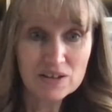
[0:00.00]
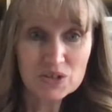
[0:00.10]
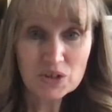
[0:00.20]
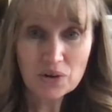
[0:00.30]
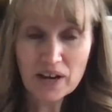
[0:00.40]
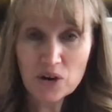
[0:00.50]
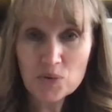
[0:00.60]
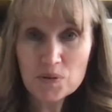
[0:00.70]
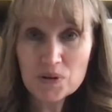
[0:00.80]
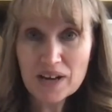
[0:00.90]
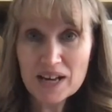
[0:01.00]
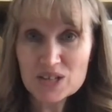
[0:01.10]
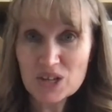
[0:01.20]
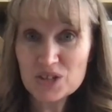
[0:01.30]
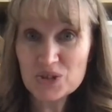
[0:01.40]
So I hope you
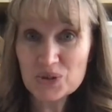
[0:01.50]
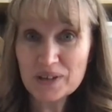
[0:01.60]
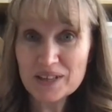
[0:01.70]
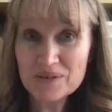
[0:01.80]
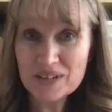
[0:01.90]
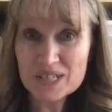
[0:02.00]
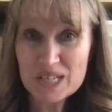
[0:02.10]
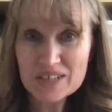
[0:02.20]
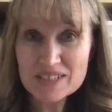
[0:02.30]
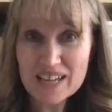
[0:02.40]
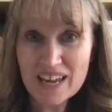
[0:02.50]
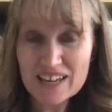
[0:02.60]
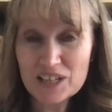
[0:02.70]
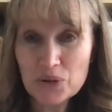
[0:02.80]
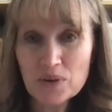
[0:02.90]
guys enjoy the rest of your day.
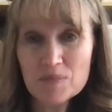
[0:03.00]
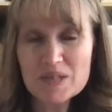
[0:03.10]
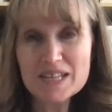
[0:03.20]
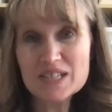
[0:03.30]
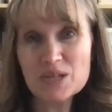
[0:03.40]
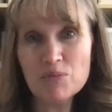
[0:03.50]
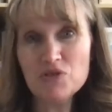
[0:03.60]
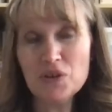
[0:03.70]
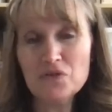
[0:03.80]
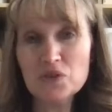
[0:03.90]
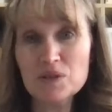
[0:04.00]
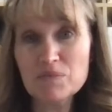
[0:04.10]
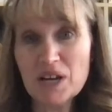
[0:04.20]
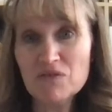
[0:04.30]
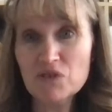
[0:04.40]
And I know I'm seeing some of you for the,
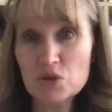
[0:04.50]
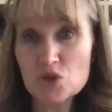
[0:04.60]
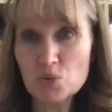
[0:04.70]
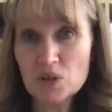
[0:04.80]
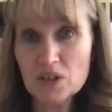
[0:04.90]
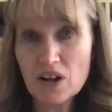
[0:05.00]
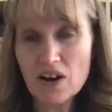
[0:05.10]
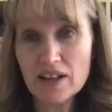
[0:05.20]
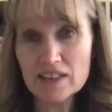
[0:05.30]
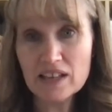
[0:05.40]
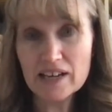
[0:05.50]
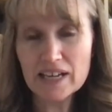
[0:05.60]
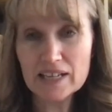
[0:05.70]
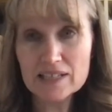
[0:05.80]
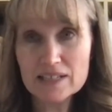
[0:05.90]
my virtual
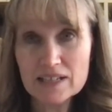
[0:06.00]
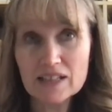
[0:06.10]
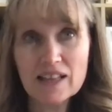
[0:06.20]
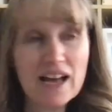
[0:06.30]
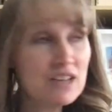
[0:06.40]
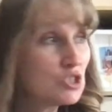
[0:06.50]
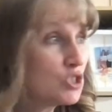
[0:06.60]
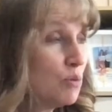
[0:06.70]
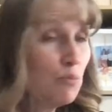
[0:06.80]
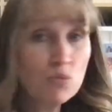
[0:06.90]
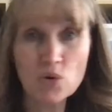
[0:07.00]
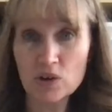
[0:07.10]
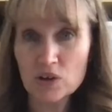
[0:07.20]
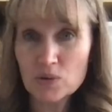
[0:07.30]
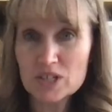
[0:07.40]
online class
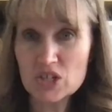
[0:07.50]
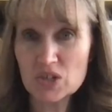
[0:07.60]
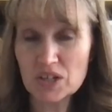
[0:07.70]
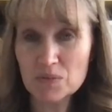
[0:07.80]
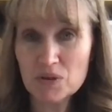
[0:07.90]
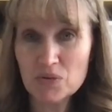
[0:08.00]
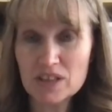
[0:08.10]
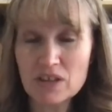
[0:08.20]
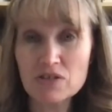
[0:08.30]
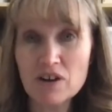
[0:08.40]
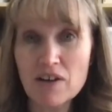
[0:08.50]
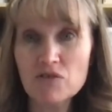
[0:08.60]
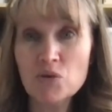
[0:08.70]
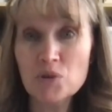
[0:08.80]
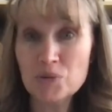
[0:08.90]
tomorrow, which is going to be with the
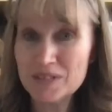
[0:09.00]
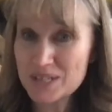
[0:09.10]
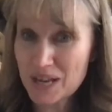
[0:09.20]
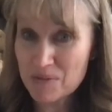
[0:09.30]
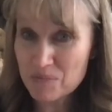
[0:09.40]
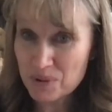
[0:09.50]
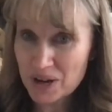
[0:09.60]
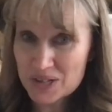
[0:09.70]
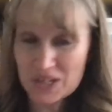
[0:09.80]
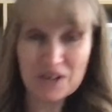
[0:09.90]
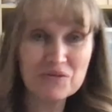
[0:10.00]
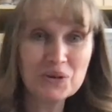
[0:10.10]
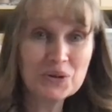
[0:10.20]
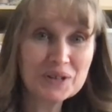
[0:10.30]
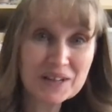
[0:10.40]
Thoughtful Moments embossing
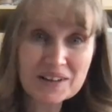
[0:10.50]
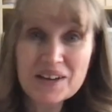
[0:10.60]
folder.